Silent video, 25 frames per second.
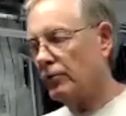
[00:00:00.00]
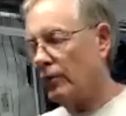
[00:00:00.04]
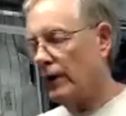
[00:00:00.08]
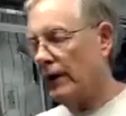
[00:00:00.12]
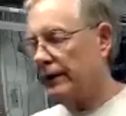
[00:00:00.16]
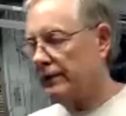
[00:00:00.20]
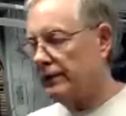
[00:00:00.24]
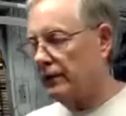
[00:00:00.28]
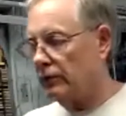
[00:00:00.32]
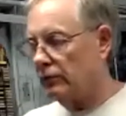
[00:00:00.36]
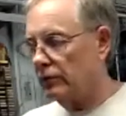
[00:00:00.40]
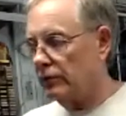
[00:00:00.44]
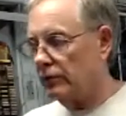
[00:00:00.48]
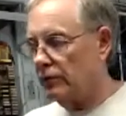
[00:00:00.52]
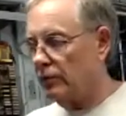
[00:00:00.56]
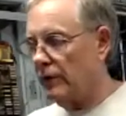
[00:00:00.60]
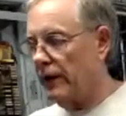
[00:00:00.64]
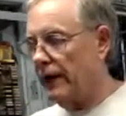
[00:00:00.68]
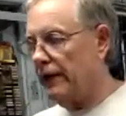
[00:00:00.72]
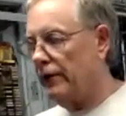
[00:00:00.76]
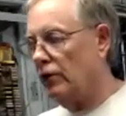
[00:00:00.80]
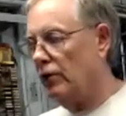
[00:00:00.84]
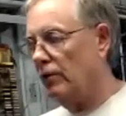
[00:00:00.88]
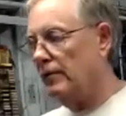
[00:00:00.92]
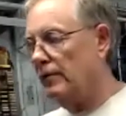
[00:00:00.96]
The, the, the,
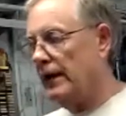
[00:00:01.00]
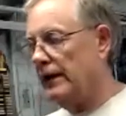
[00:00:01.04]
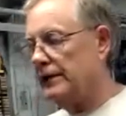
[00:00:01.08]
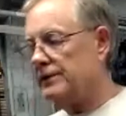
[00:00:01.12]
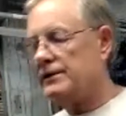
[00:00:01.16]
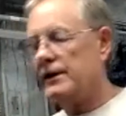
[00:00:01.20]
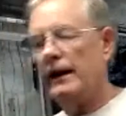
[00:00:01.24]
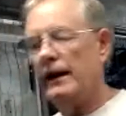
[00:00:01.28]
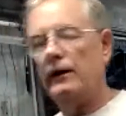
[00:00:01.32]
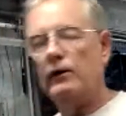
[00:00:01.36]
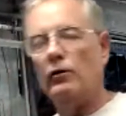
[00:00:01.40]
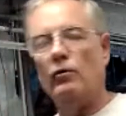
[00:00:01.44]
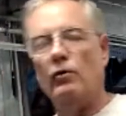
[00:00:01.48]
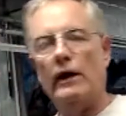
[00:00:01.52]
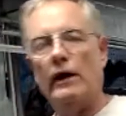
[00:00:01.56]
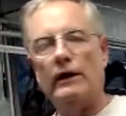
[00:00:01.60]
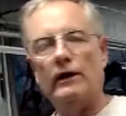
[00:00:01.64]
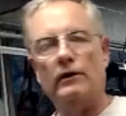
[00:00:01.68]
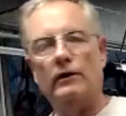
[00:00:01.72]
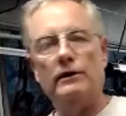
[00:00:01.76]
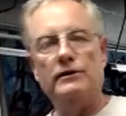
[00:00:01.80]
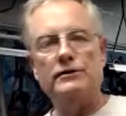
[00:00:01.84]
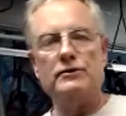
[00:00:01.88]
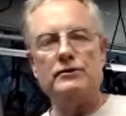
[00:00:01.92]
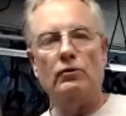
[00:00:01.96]
radio maintainer
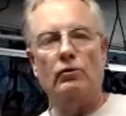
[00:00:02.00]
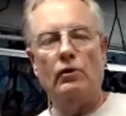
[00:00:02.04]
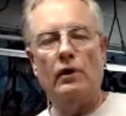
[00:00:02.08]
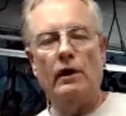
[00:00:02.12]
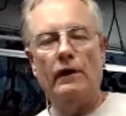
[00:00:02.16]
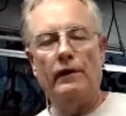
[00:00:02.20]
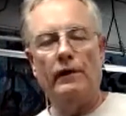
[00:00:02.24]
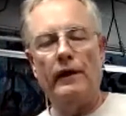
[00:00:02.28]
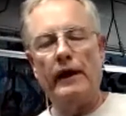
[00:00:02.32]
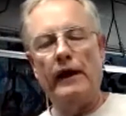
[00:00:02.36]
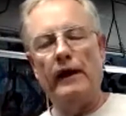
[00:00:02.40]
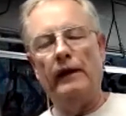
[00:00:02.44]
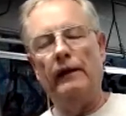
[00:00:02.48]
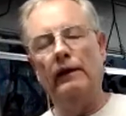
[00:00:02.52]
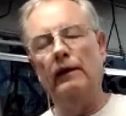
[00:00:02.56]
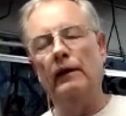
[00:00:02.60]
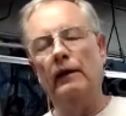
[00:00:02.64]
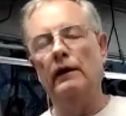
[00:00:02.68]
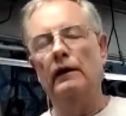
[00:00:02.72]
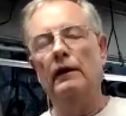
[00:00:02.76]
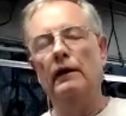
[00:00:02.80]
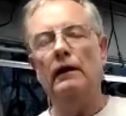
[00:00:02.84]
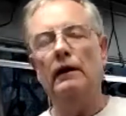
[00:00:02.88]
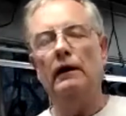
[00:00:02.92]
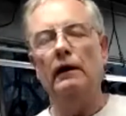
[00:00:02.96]
wire is the one that
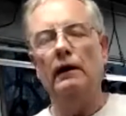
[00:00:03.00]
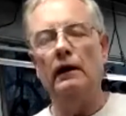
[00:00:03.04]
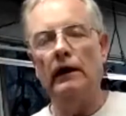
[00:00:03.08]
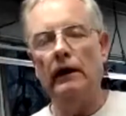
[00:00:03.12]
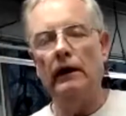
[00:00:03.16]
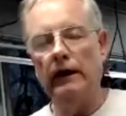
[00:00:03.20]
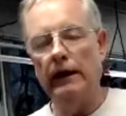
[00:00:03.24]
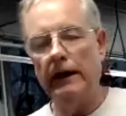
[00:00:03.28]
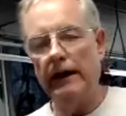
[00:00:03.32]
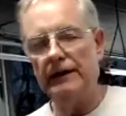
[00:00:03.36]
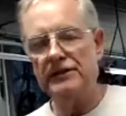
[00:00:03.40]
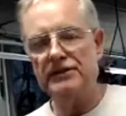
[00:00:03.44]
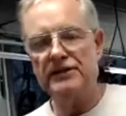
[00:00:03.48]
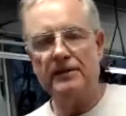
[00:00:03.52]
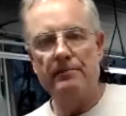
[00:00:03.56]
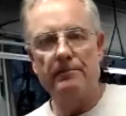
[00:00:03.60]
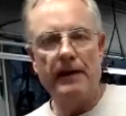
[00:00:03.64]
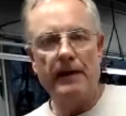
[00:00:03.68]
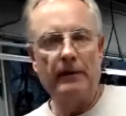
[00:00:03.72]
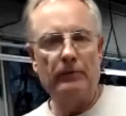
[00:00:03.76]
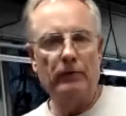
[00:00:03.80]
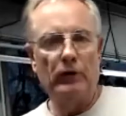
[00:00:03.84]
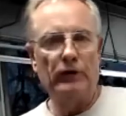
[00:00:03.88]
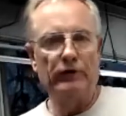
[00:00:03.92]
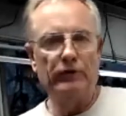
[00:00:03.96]
uh, has the
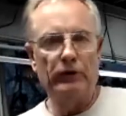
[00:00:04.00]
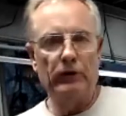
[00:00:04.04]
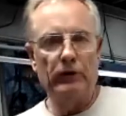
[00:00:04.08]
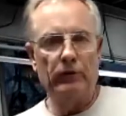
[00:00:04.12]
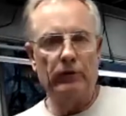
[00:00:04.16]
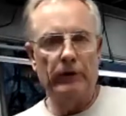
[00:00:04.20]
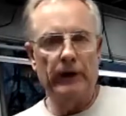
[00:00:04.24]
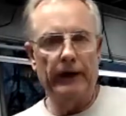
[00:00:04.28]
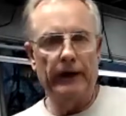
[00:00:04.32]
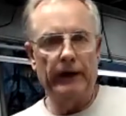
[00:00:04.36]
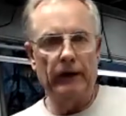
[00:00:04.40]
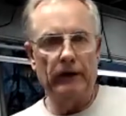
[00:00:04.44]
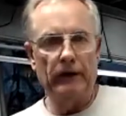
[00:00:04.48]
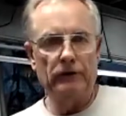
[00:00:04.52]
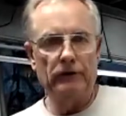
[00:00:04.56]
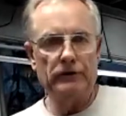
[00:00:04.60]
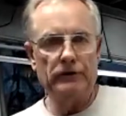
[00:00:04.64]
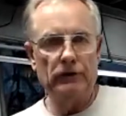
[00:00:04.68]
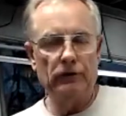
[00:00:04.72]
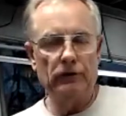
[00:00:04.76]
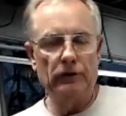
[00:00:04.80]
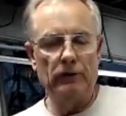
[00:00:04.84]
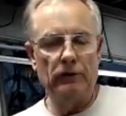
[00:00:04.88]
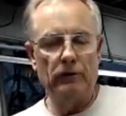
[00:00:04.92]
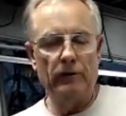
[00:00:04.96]
memory for the radio.
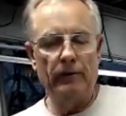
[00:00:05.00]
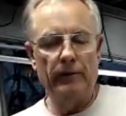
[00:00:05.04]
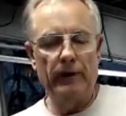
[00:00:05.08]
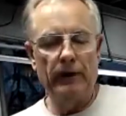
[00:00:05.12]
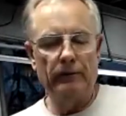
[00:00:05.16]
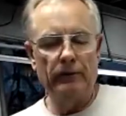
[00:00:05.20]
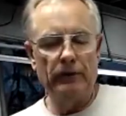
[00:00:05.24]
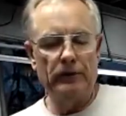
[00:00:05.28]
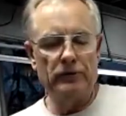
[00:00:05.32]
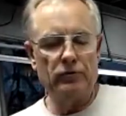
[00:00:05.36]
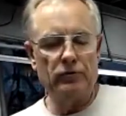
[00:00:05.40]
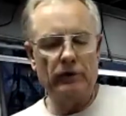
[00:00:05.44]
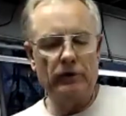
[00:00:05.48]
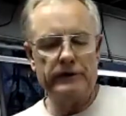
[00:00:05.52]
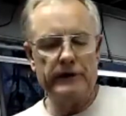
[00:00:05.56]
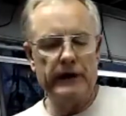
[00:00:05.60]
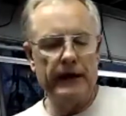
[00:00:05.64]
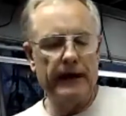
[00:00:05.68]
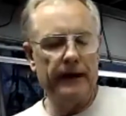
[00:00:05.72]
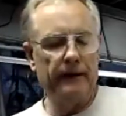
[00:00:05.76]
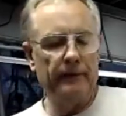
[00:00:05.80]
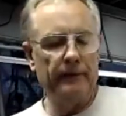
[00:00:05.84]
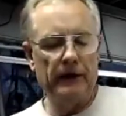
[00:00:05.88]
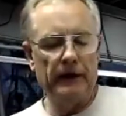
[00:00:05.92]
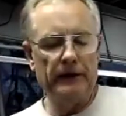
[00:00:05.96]
So it remembers what
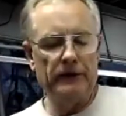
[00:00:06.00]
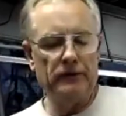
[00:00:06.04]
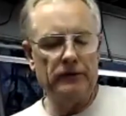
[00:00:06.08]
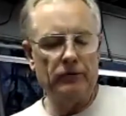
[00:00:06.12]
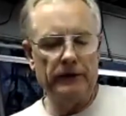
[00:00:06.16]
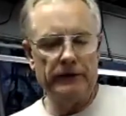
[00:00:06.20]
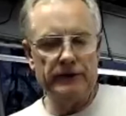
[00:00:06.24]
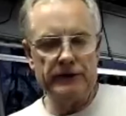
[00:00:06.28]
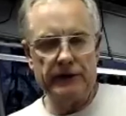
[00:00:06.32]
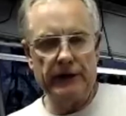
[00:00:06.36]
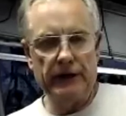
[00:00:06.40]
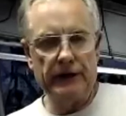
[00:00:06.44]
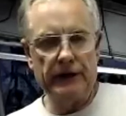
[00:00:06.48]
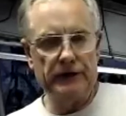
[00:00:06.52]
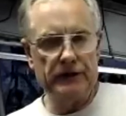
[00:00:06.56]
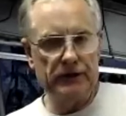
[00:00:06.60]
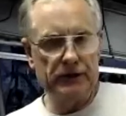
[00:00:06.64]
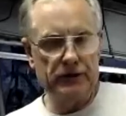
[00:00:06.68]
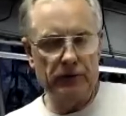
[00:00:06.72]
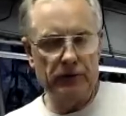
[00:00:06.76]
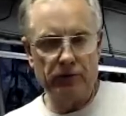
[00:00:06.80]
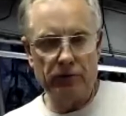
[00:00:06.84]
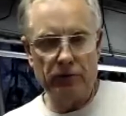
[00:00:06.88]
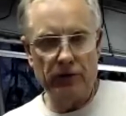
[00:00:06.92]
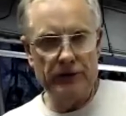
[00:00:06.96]
time it is, what
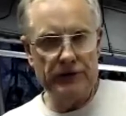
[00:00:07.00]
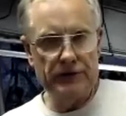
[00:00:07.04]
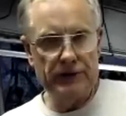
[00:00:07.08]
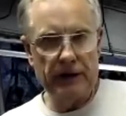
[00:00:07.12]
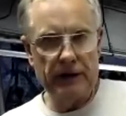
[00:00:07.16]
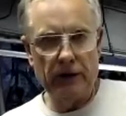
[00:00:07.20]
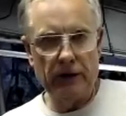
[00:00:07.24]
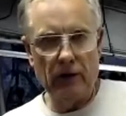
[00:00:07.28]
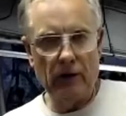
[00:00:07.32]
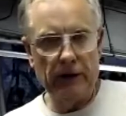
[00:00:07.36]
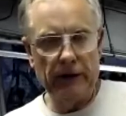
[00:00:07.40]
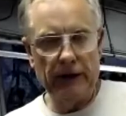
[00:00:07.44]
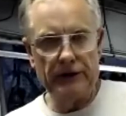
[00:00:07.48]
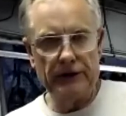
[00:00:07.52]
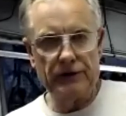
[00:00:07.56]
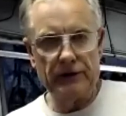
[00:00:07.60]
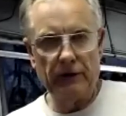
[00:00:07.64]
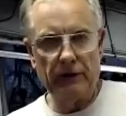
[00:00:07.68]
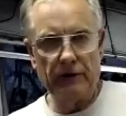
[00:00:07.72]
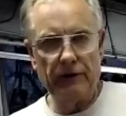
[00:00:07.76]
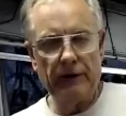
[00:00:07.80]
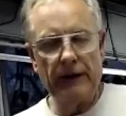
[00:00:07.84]
stations you preset, all that stuff.